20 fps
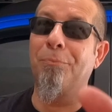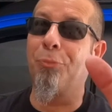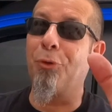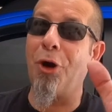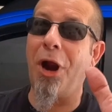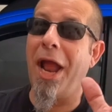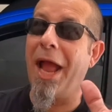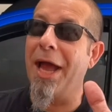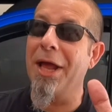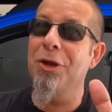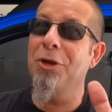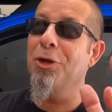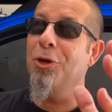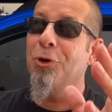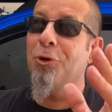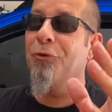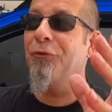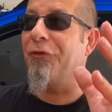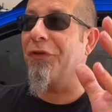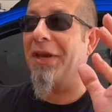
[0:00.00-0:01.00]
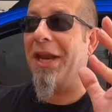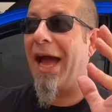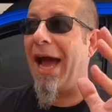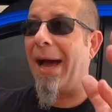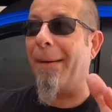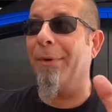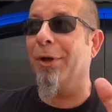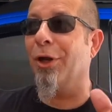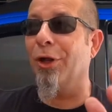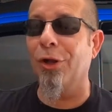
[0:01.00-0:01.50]
brand new,
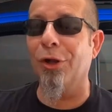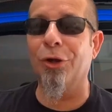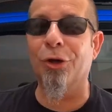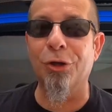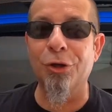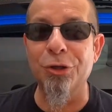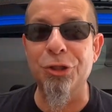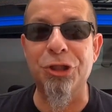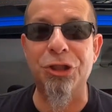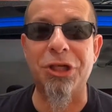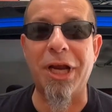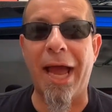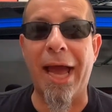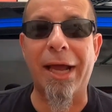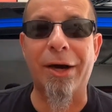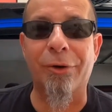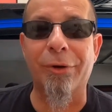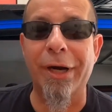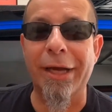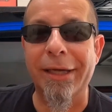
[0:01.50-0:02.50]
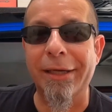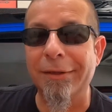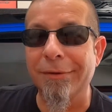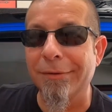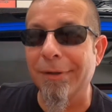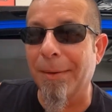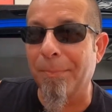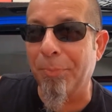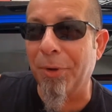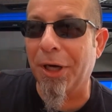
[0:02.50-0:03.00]
phenomenal,
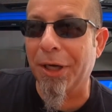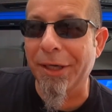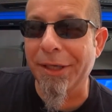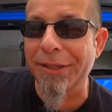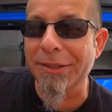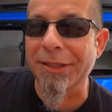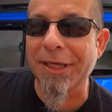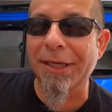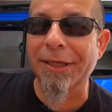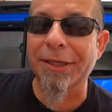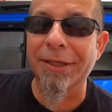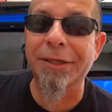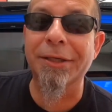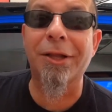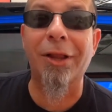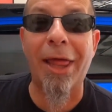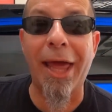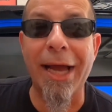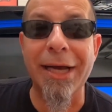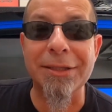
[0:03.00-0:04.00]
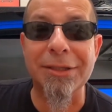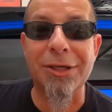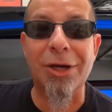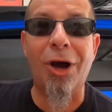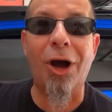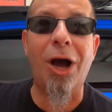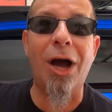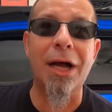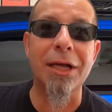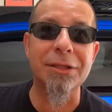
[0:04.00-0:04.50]
earth-shattering, the pun intended, glass
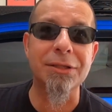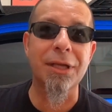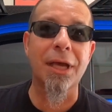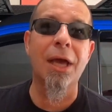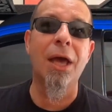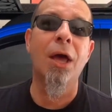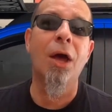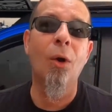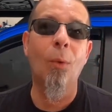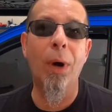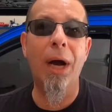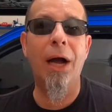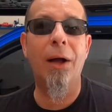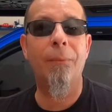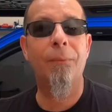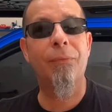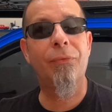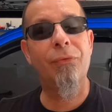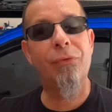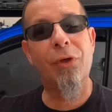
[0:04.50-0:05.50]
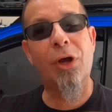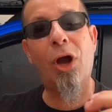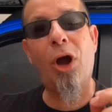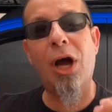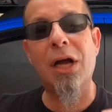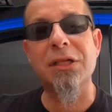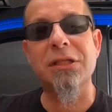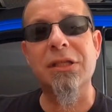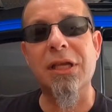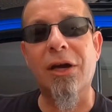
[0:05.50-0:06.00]
cost? Well, the
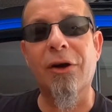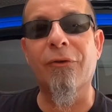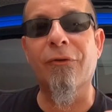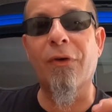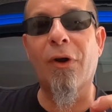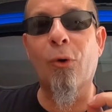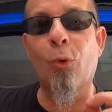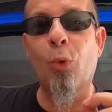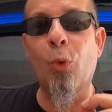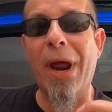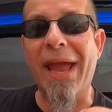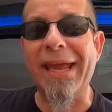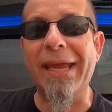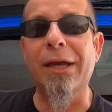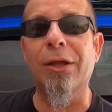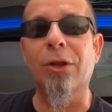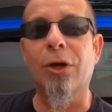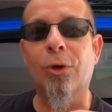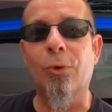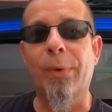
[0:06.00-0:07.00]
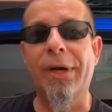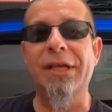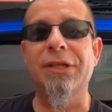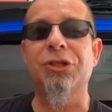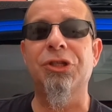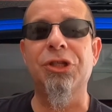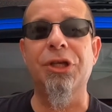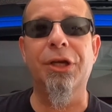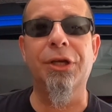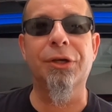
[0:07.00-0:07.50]
cost of a regular
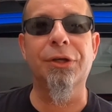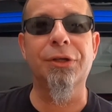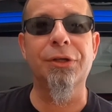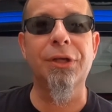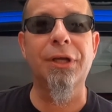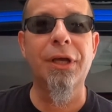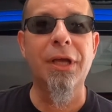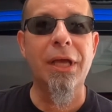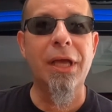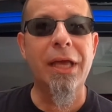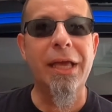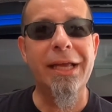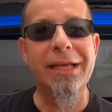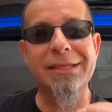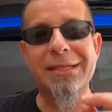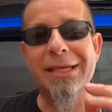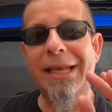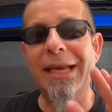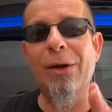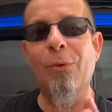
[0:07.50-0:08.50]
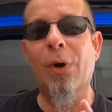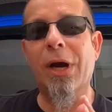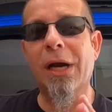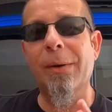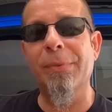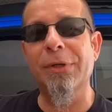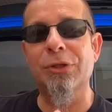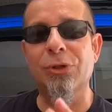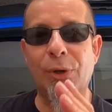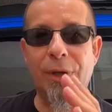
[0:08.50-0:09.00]
windshield is
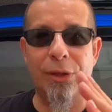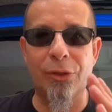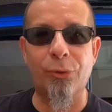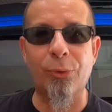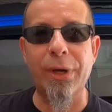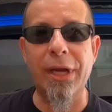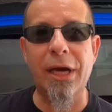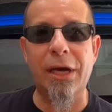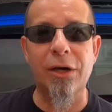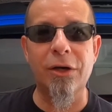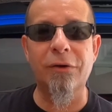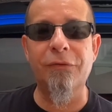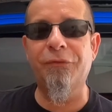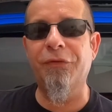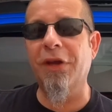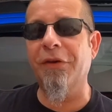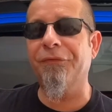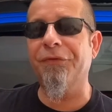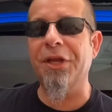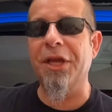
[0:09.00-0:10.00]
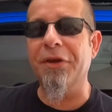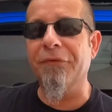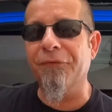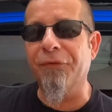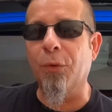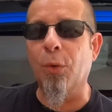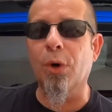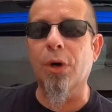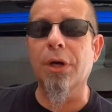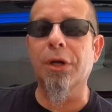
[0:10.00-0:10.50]
anywhere between three hundred fifty and
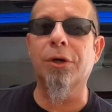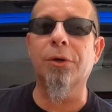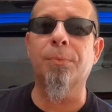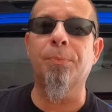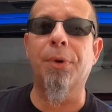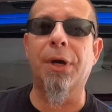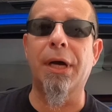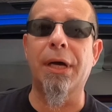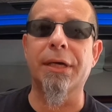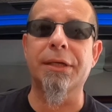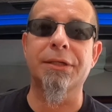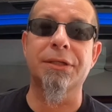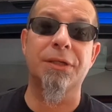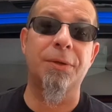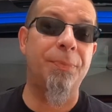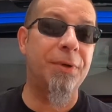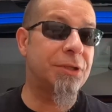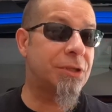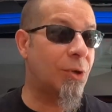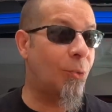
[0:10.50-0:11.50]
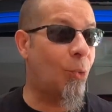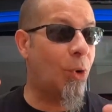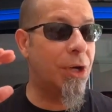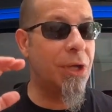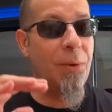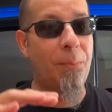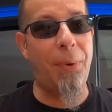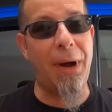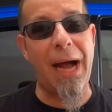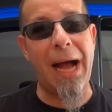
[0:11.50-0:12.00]
four hundred bucks. Depends on
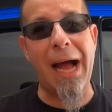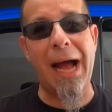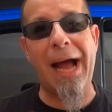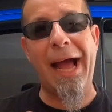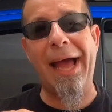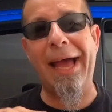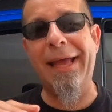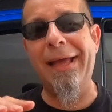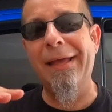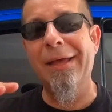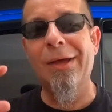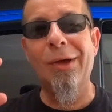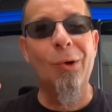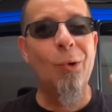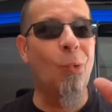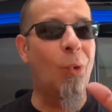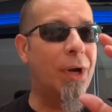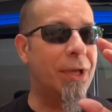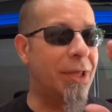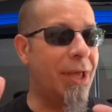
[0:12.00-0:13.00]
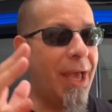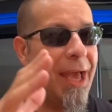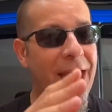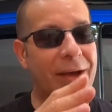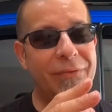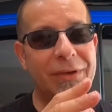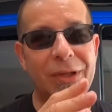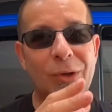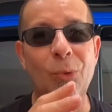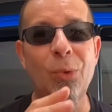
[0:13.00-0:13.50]
what you buy, what you
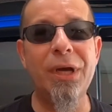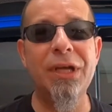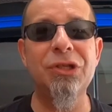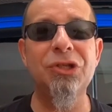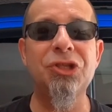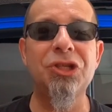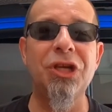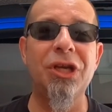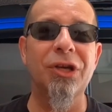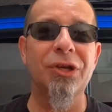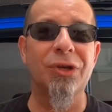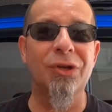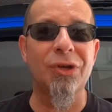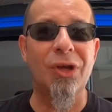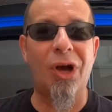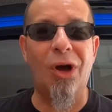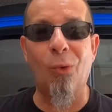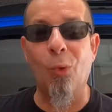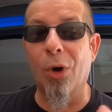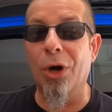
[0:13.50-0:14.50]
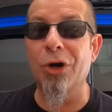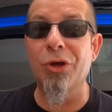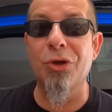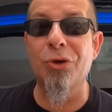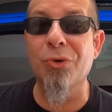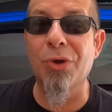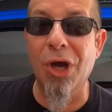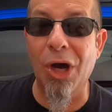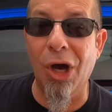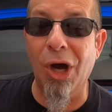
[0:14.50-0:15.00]
have in the windshield, where
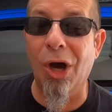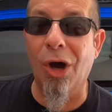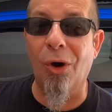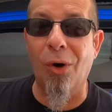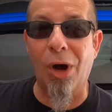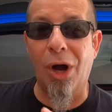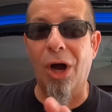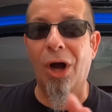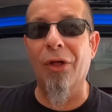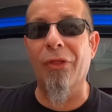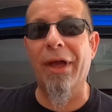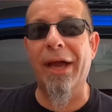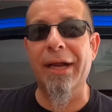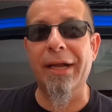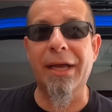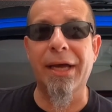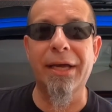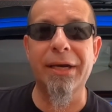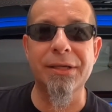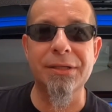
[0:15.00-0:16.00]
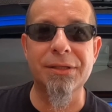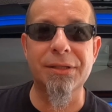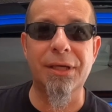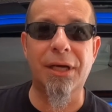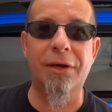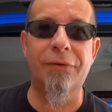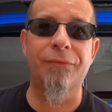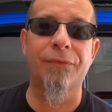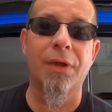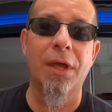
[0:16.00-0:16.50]
you go, all that kind of
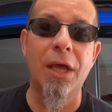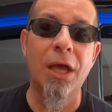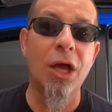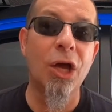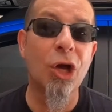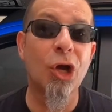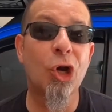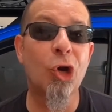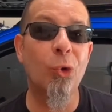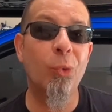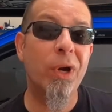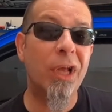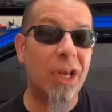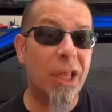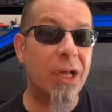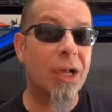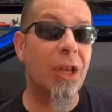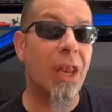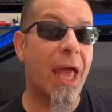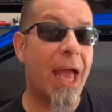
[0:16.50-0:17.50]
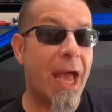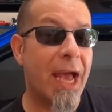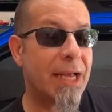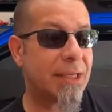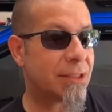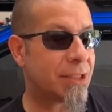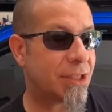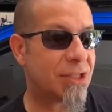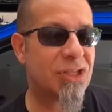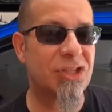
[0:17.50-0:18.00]
stuff. Gorilla
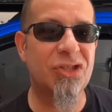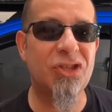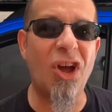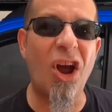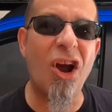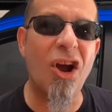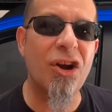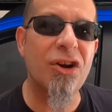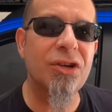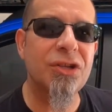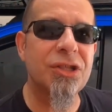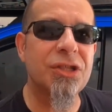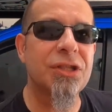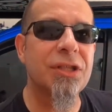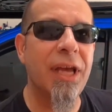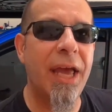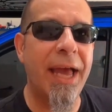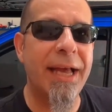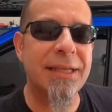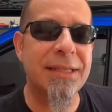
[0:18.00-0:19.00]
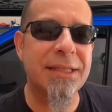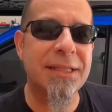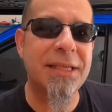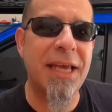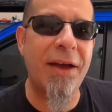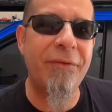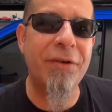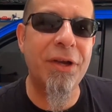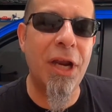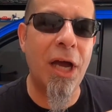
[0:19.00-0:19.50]
Glass starts at
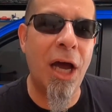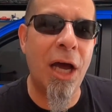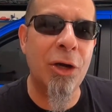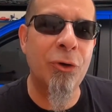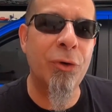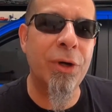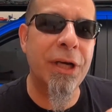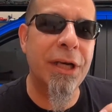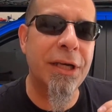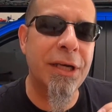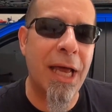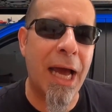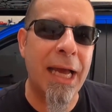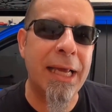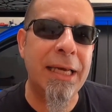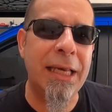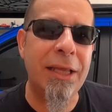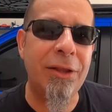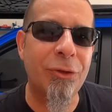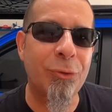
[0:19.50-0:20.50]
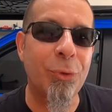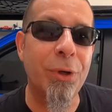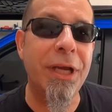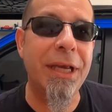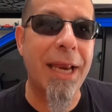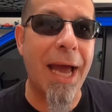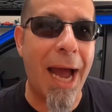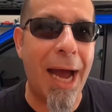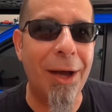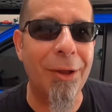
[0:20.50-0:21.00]
seven hundred
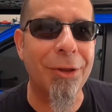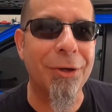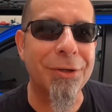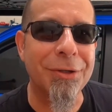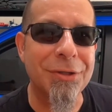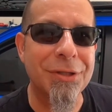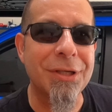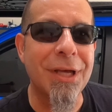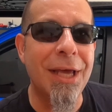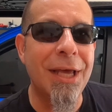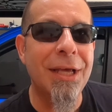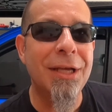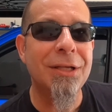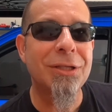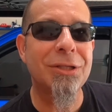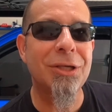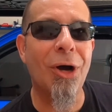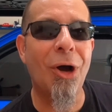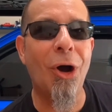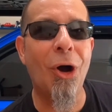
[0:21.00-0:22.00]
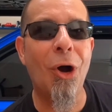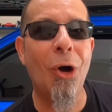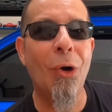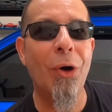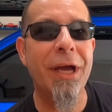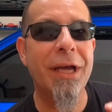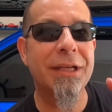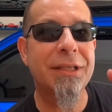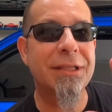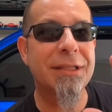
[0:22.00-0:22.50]
ninety-three dollars.
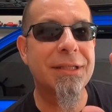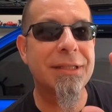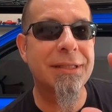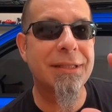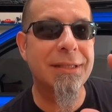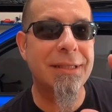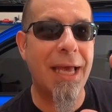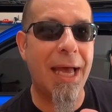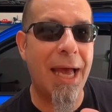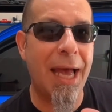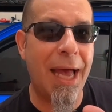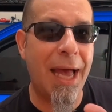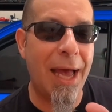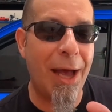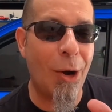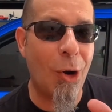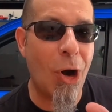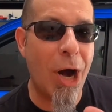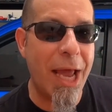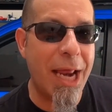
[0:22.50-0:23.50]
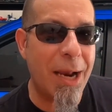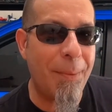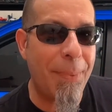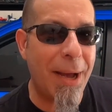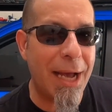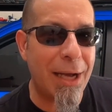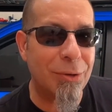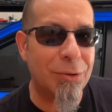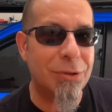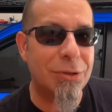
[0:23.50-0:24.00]
So it's uh, right
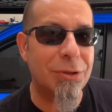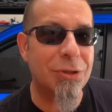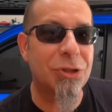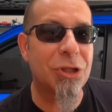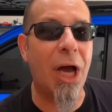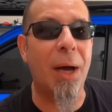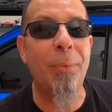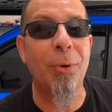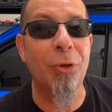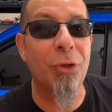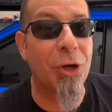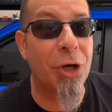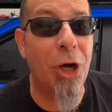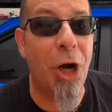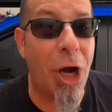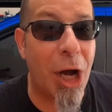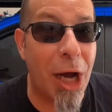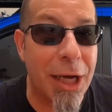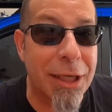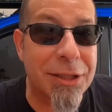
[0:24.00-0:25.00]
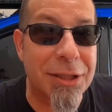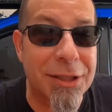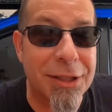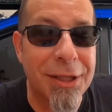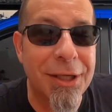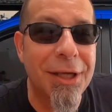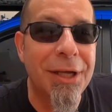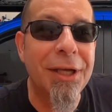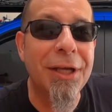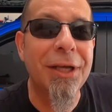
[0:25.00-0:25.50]
about double the
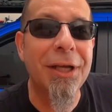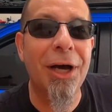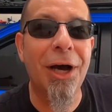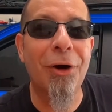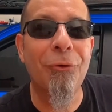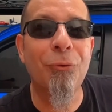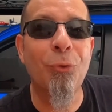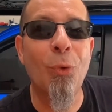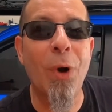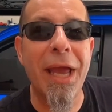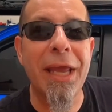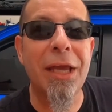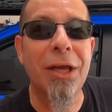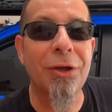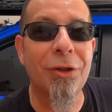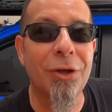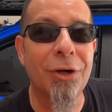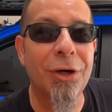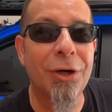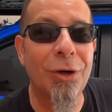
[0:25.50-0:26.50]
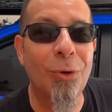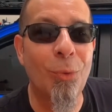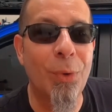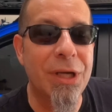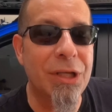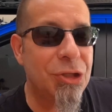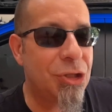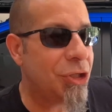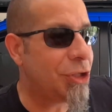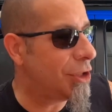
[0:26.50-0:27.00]
cost of regular
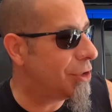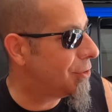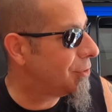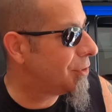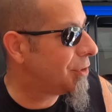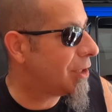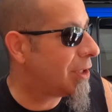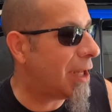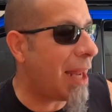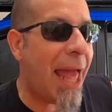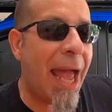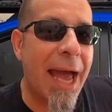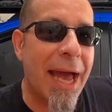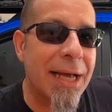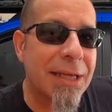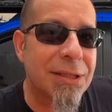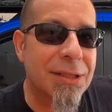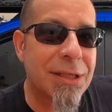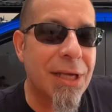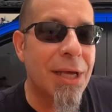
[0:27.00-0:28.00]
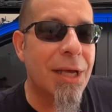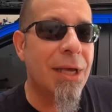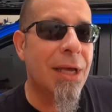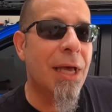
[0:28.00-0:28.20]
windshield glass.